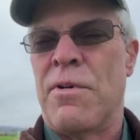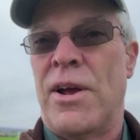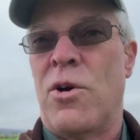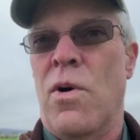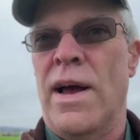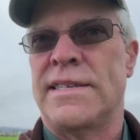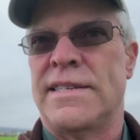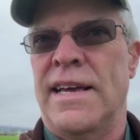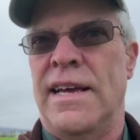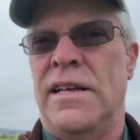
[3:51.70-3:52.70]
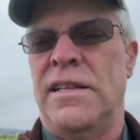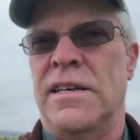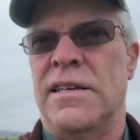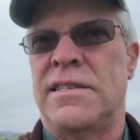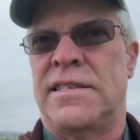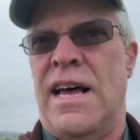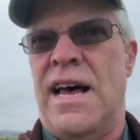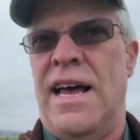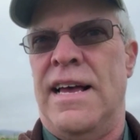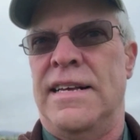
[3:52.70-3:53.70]
requesting the
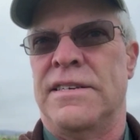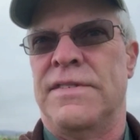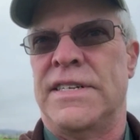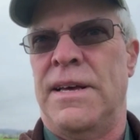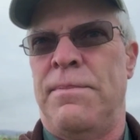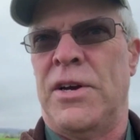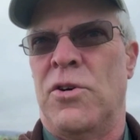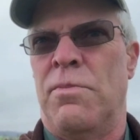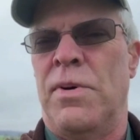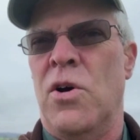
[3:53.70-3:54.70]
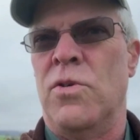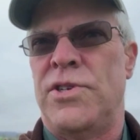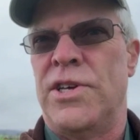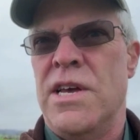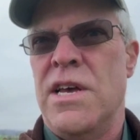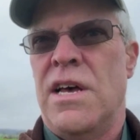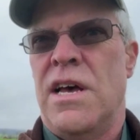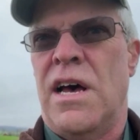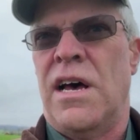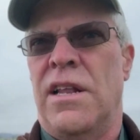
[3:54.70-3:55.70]
size of a typical boat,
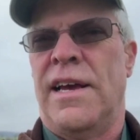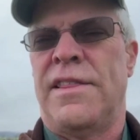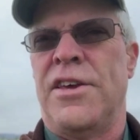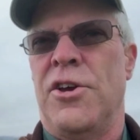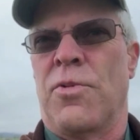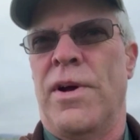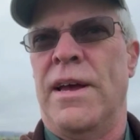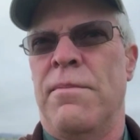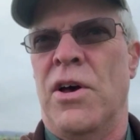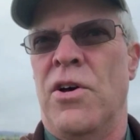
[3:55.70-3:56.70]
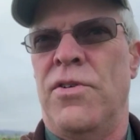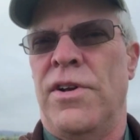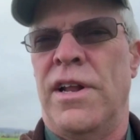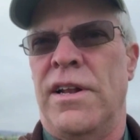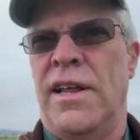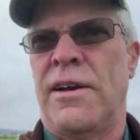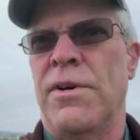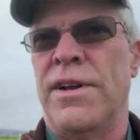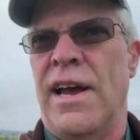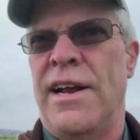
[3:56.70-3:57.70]
uh, like the urea boat and the
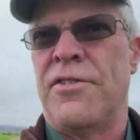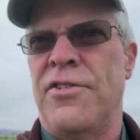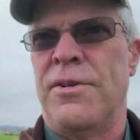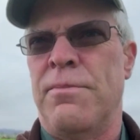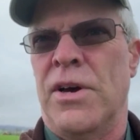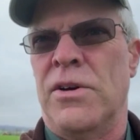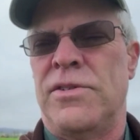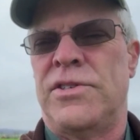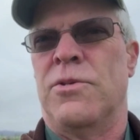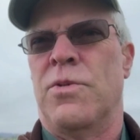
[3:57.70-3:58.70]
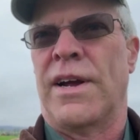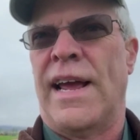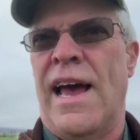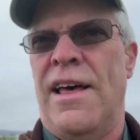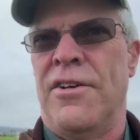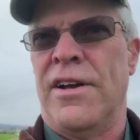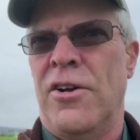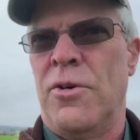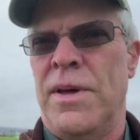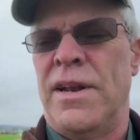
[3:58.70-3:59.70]
liquid nitrogen boat. So we're gathering a
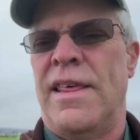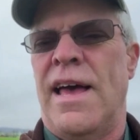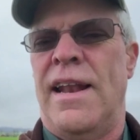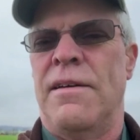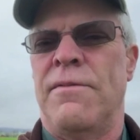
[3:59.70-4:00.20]
little bit of that